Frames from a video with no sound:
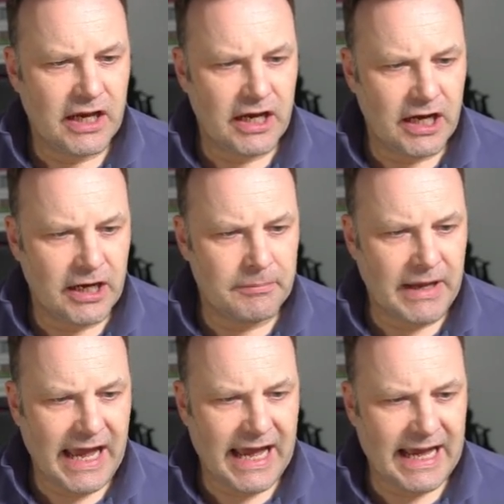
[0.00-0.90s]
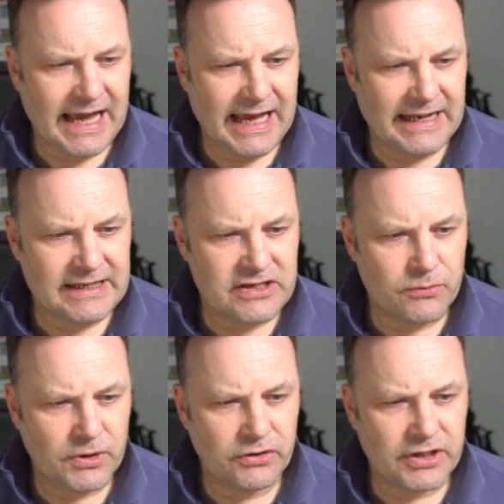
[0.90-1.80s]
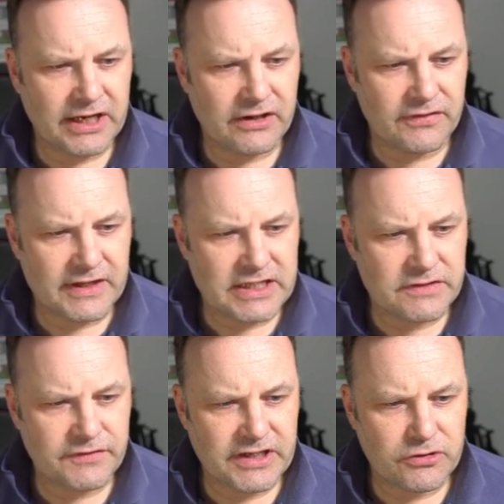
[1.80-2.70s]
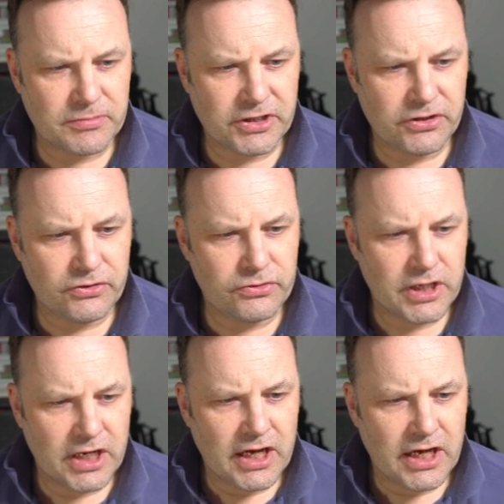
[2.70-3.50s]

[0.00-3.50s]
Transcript: And we're looking at this VW,